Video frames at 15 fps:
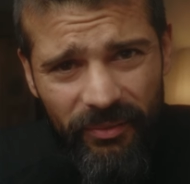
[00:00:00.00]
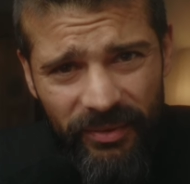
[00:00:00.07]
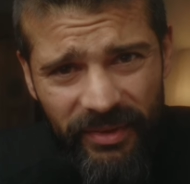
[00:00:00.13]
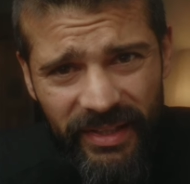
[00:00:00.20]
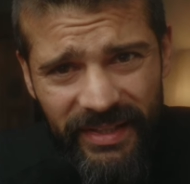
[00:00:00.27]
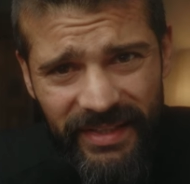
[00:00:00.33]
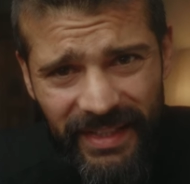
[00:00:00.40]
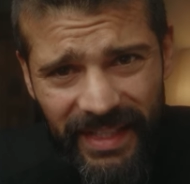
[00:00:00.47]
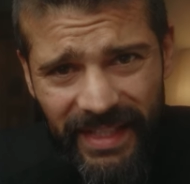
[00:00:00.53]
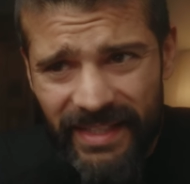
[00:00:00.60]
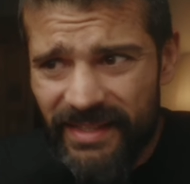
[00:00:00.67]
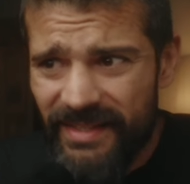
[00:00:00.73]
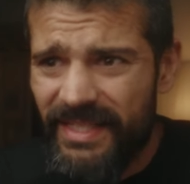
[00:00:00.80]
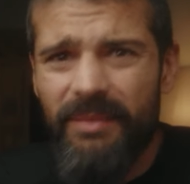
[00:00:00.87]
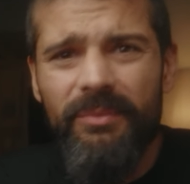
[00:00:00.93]
with this
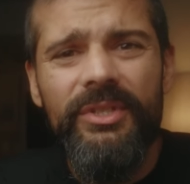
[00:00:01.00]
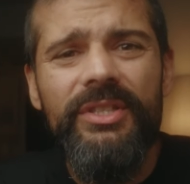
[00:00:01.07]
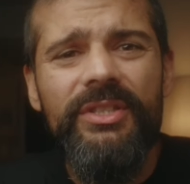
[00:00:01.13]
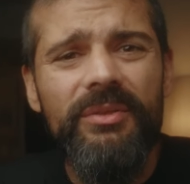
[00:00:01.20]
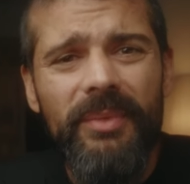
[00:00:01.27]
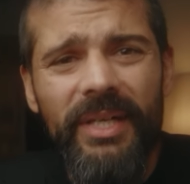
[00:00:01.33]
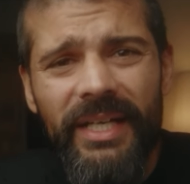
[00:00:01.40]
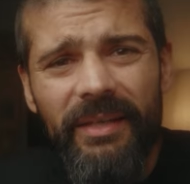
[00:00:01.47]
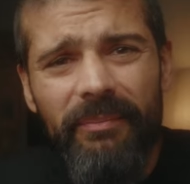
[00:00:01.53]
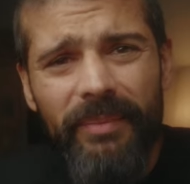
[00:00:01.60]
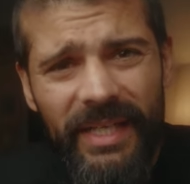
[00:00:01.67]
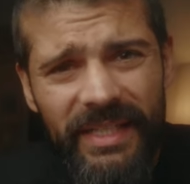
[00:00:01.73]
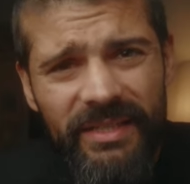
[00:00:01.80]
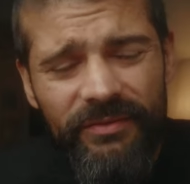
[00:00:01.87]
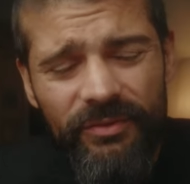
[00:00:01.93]
lens, similar to my
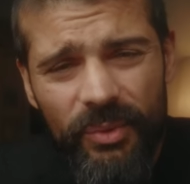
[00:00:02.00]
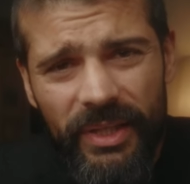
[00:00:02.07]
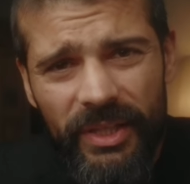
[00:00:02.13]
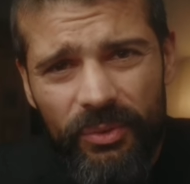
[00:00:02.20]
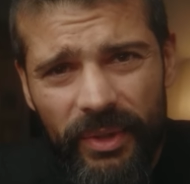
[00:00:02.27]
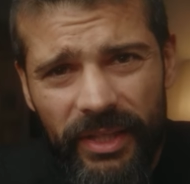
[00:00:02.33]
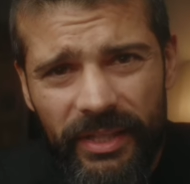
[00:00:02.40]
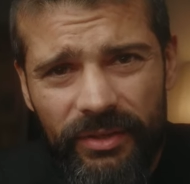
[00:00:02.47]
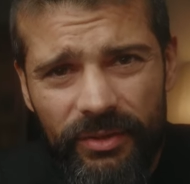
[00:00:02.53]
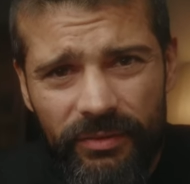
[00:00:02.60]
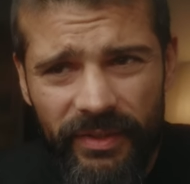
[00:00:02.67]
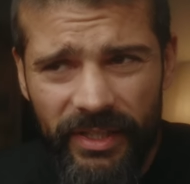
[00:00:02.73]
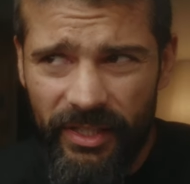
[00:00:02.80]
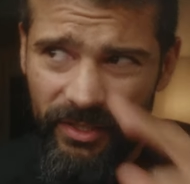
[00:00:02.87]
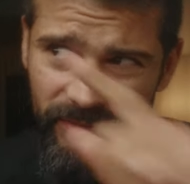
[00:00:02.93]
Best of 2022
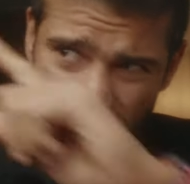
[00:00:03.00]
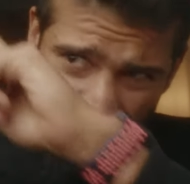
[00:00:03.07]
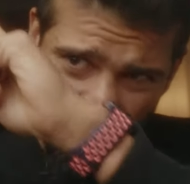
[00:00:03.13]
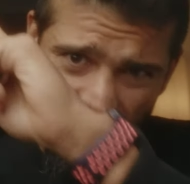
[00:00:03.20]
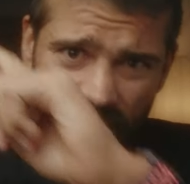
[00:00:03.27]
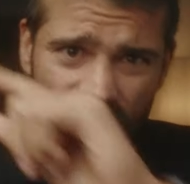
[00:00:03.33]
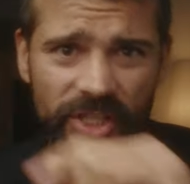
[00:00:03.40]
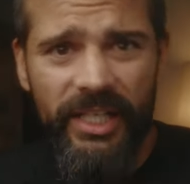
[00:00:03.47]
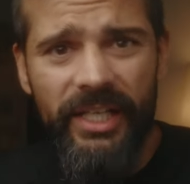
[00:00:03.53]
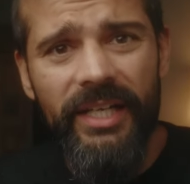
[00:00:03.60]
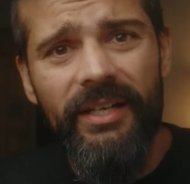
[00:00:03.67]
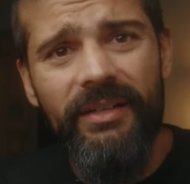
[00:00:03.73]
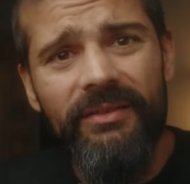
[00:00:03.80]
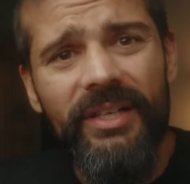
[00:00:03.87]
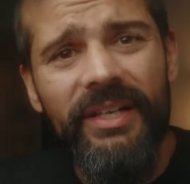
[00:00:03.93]
video. You can check it
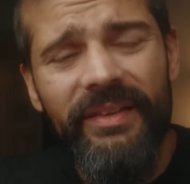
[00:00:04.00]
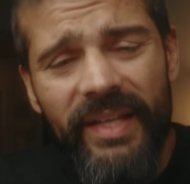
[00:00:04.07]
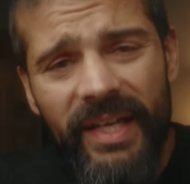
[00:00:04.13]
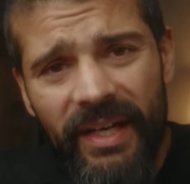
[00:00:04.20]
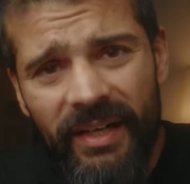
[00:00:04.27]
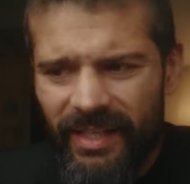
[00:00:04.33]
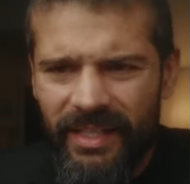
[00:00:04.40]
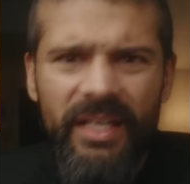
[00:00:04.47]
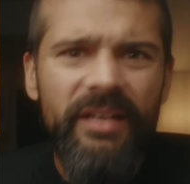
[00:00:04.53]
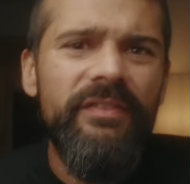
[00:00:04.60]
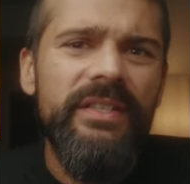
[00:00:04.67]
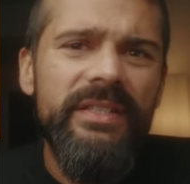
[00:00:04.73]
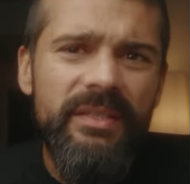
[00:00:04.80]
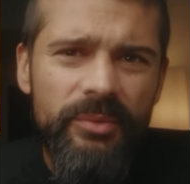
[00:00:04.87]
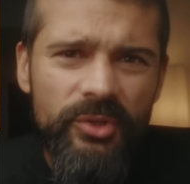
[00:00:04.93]
out right there.
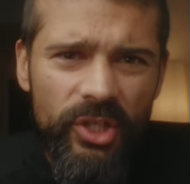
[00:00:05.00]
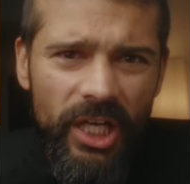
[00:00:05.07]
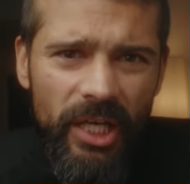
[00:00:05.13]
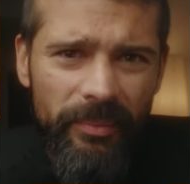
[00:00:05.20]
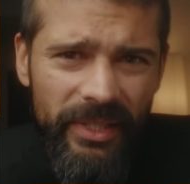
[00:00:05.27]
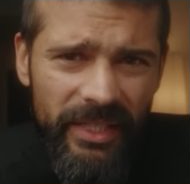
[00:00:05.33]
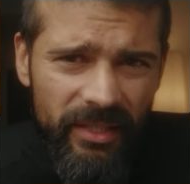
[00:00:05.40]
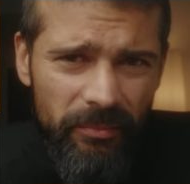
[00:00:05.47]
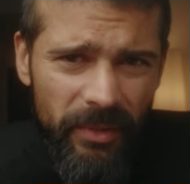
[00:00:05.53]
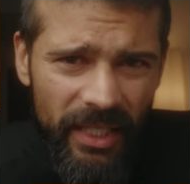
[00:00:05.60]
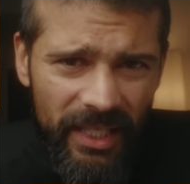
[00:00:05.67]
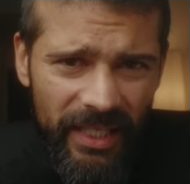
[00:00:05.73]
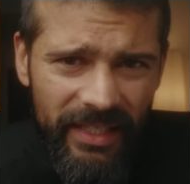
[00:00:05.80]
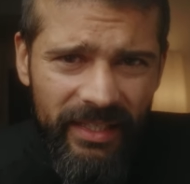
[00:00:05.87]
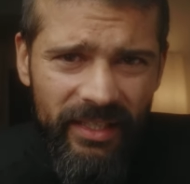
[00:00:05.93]
Definitely subscribe and hit the bell
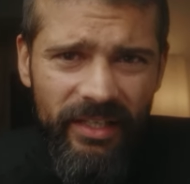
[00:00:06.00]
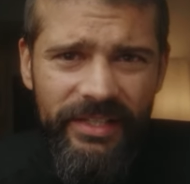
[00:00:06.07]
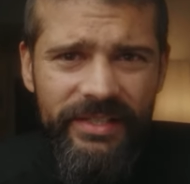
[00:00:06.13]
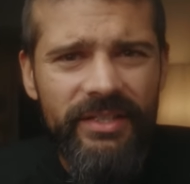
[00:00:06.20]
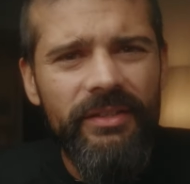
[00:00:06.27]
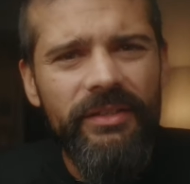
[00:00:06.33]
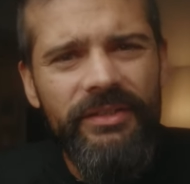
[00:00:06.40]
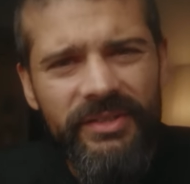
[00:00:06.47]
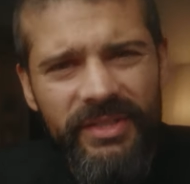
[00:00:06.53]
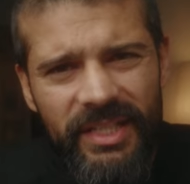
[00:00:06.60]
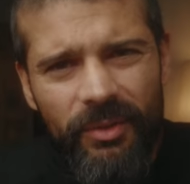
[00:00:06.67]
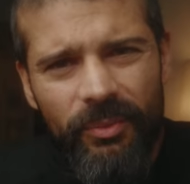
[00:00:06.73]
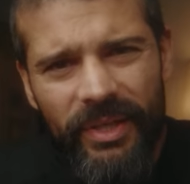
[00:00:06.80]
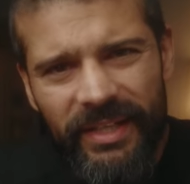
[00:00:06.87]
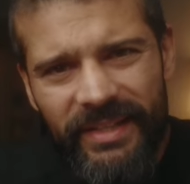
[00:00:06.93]
icon so you
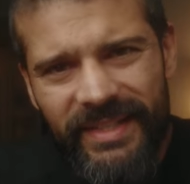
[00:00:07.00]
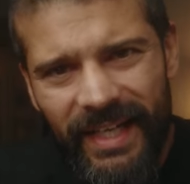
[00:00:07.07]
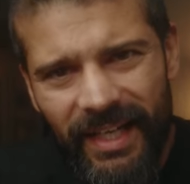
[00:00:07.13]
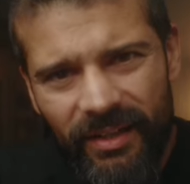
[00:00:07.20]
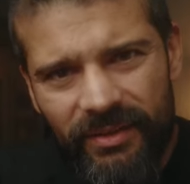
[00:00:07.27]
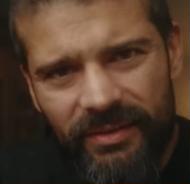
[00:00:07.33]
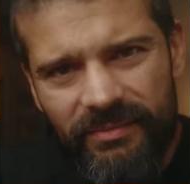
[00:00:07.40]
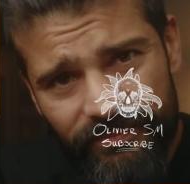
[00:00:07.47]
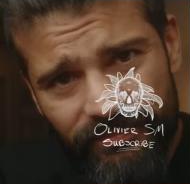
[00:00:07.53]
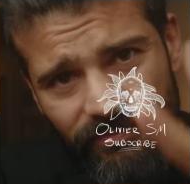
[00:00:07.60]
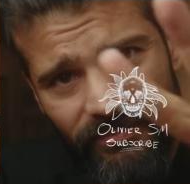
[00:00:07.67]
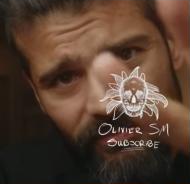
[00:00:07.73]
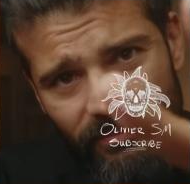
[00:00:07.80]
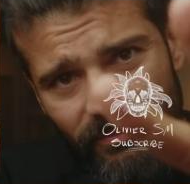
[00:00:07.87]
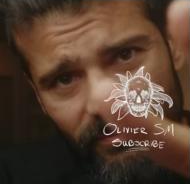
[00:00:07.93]
see when it's out.
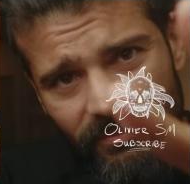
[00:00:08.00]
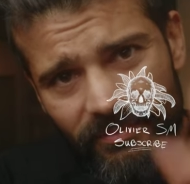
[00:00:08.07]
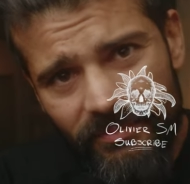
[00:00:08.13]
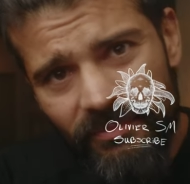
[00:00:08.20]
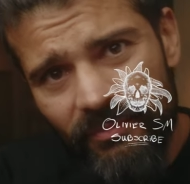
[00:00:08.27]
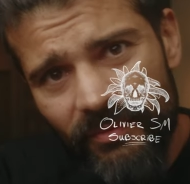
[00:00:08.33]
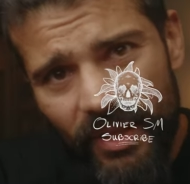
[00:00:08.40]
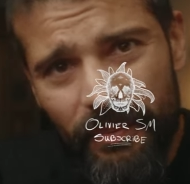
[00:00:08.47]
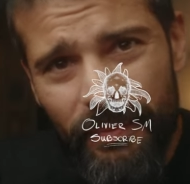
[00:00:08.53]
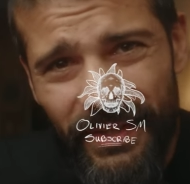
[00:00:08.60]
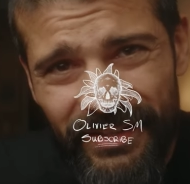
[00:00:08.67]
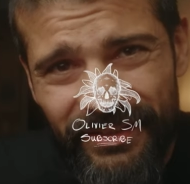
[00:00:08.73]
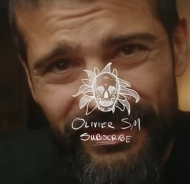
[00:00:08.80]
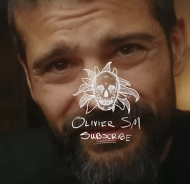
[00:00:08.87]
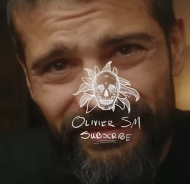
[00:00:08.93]

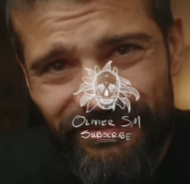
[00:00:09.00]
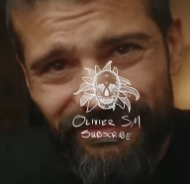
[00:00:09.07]
Peace.